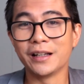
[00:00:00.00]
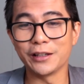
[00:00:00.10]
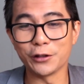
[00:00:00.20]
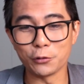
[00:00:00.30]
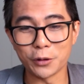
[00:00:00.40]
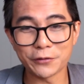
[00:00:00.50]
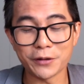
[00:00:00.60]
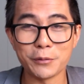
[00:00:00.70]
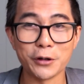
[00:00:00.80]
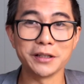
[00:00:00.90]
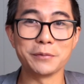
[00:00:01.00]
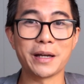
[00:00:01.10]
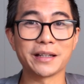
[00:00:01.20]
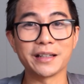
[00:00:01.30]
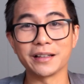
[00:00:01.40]
You know, what if I'm only
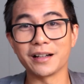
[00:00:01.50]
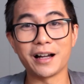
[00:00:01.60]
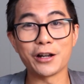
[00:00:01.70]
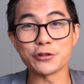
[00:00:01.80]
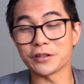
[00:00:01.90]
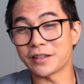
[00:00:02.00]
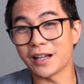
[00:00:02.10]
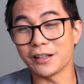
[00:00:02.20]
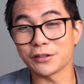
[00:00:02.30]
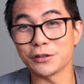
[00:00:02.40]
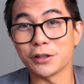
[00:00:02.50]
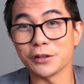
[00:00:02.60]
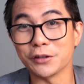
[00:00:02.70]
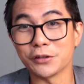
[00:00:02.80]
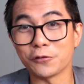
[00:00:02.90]
making one hundred thousand
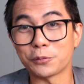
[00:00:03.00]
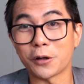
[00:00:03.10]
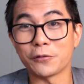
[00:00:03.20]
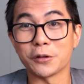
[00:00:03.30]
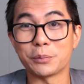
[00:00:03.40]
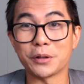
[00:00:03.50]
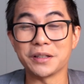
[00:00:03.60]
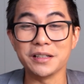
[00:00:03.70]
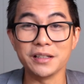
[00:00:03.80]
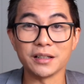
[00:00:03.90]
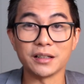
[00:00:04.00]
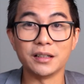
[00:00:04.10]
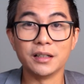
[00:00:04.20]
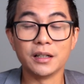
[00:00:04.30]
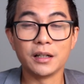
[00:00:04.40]
dollars of profit per year?
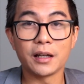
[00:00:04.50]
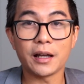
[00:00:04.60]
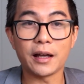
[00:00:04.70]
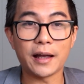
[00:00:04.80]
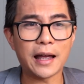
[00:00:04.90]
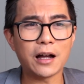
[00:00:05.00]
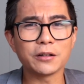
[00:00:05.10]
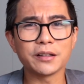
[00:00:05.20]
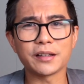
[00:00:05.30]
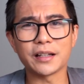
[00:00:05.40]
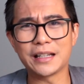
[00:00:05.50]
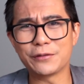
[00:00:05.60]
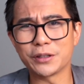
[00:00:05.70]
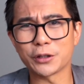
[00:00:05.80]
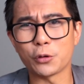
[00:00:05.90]
How does that
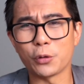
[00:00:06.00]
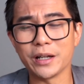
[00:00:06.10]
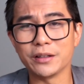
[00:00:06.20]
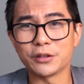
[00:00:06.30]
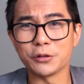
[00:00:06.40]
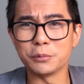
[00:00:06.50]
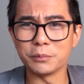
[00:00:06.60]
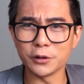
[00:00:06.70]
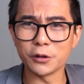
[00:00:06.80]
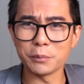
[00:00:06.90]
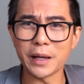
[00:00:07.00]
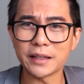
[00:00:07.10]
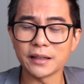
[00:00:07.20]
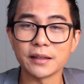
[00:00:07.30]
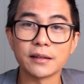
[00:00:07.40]
even equate to, you know,
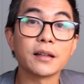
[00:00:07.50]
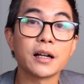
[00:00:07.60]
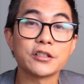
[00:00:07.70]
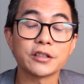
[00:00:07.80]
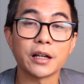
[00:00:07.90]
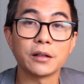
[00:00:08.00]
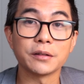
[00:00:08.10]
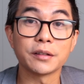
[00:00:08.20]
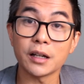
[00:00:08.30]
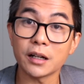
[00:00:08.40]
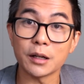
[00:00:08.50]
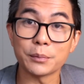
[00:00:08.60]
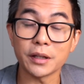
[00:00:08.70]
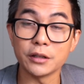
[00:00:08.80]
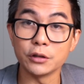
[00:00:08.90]
making these large scale
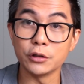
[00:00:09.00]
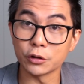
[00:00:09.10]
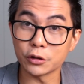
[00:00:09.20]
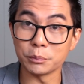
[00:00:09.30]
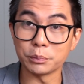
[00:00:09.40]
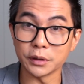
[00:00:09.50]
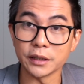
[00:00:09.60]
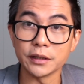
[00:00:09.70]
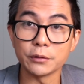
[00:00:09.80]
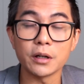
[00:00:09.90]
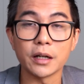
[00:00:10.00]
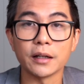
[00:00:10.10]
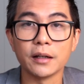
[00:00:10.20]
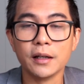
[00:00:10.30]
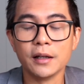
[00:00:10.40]
startups? And you're completely right.
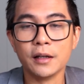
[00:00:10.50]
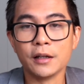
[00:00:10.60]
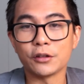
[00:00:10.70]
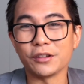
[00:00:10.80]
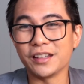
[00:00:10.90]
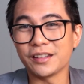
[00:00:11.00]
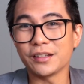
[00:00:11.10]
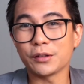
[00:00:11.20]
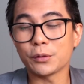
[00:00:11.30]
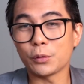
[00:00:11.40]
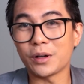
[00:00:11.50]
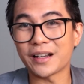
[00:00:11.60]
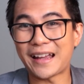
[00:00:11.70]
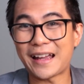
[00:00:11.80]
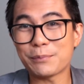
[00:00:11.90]
So this is what
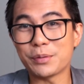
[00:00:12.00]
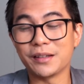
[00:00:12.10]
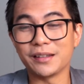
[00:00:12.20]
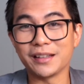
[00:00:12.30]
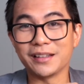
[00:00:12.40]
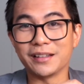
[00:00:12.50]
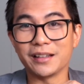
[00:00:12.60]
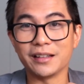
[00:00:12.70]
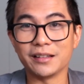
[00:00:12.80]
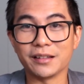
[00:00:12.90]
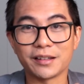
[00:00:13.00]
happens in, in